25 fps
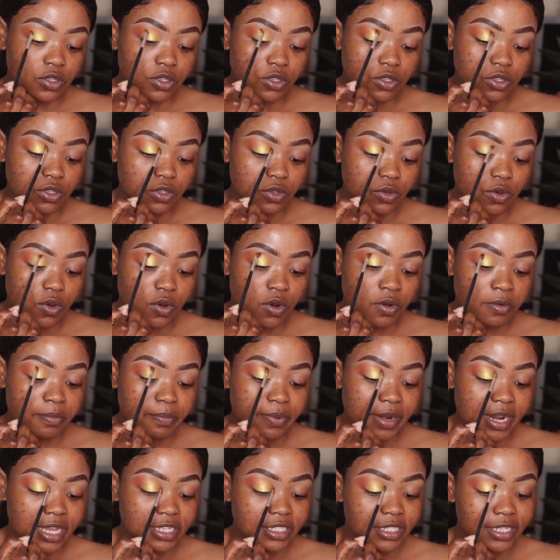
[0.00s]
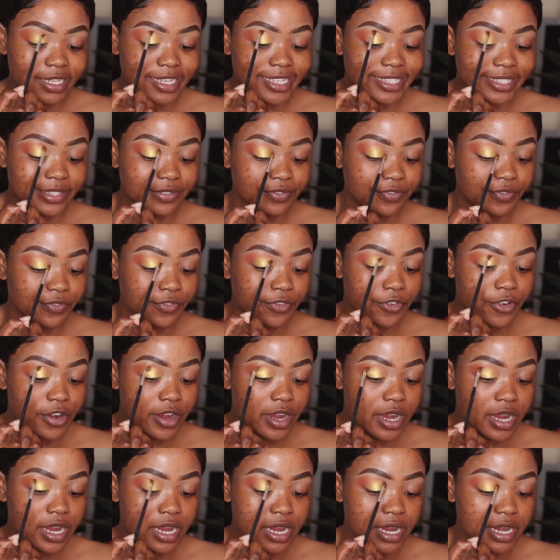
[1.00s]
your brush is
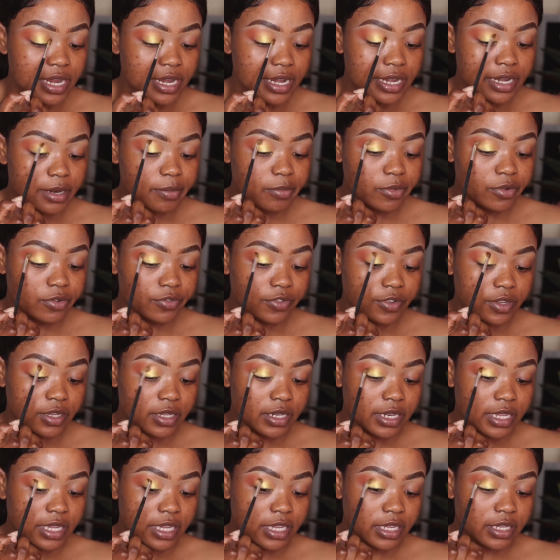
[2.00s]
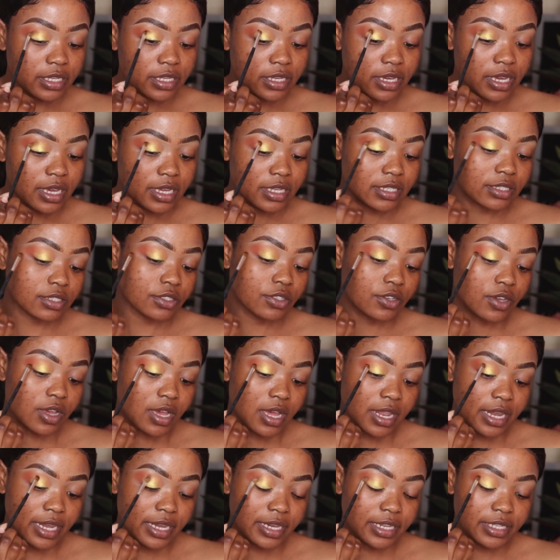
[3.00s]
freely moving. Like, guys, you
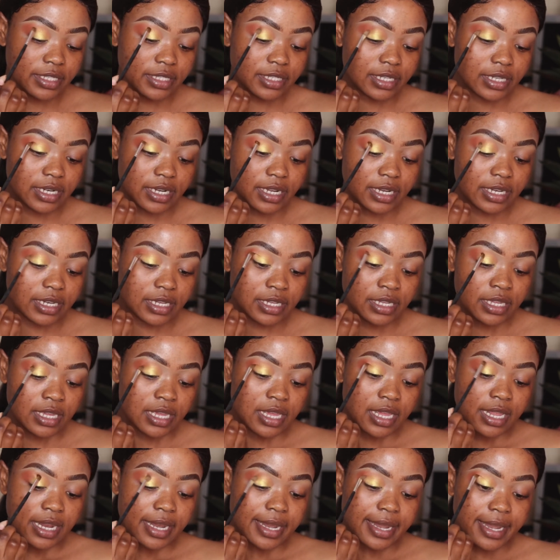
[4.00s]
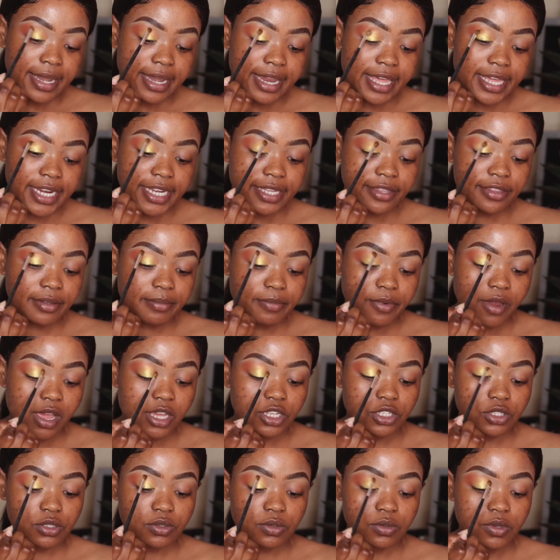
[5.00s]
are literally letting the
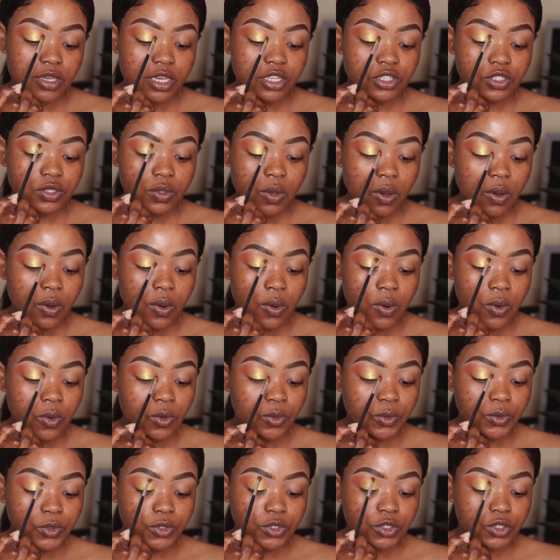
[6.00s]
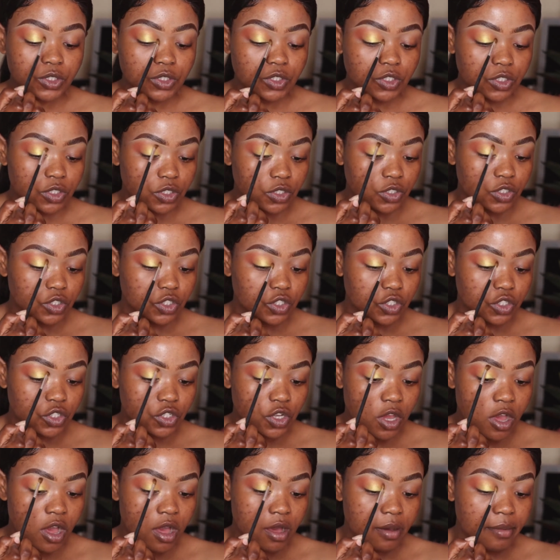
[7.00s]
brush do its own
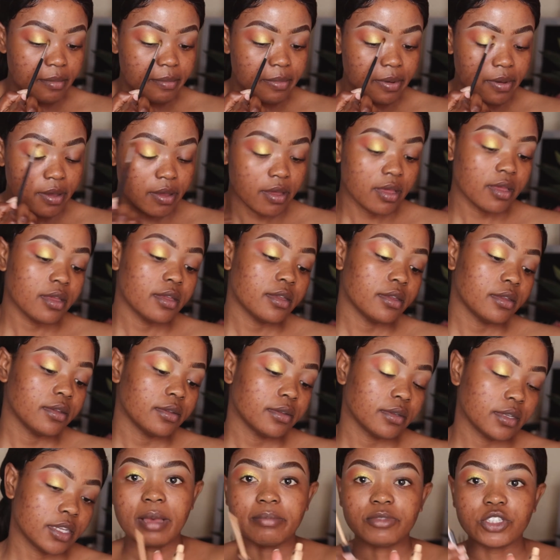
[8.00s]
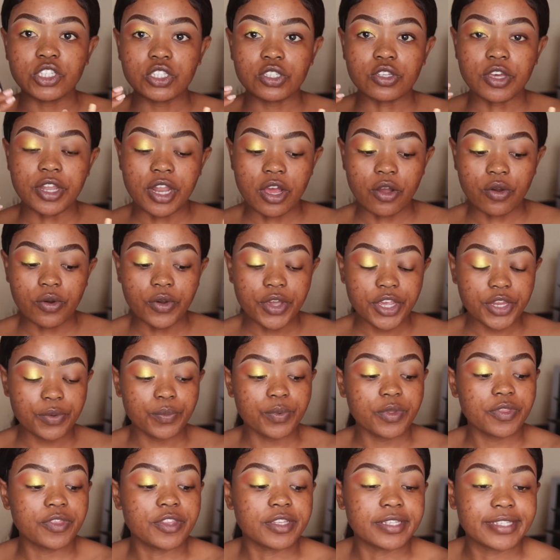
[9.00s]
job. I'm just gonna go
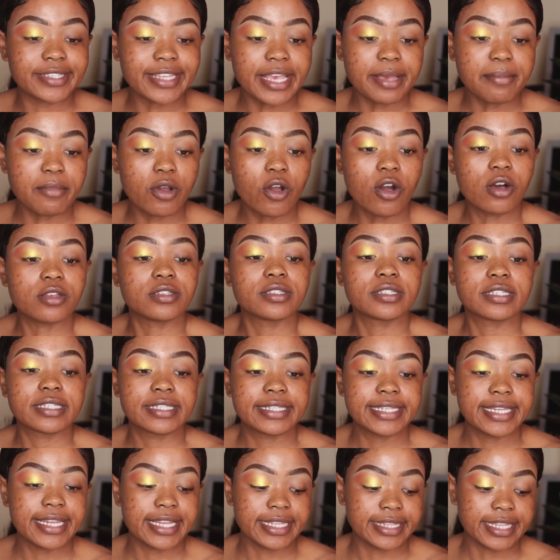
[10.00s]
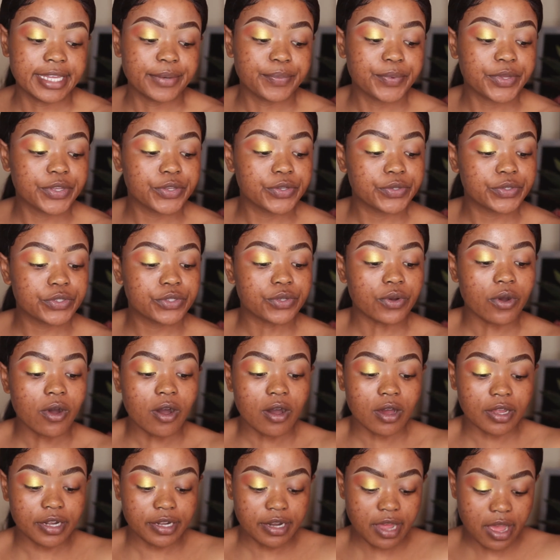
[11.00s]
in with the same concealer that we used
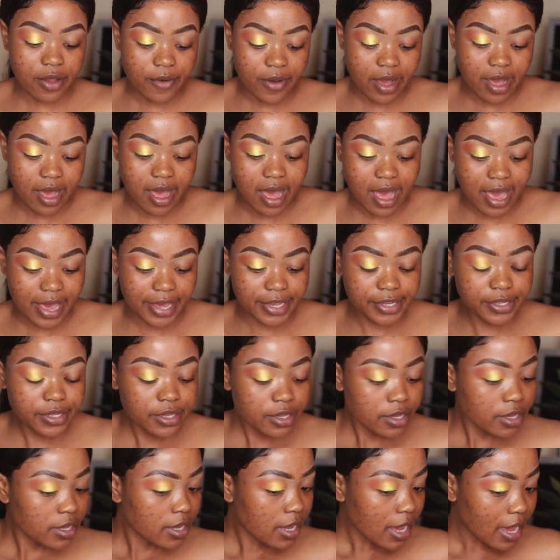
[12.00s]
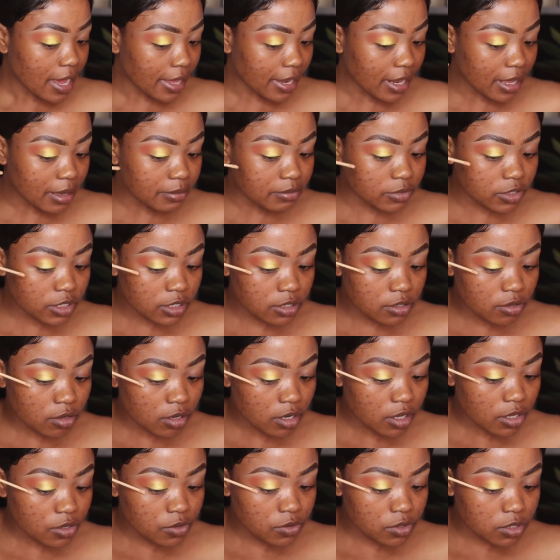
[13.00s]
on our eye, and I'm just
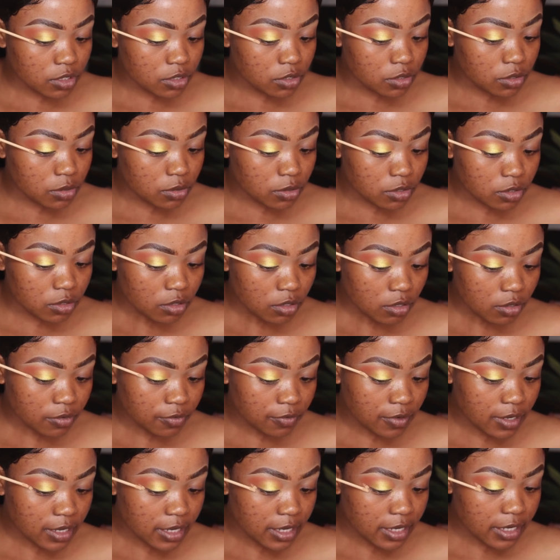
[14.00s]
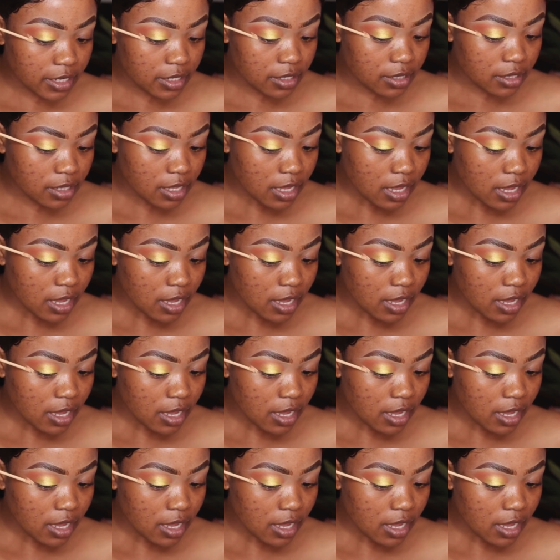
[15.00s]
gonna use it to sort of clean the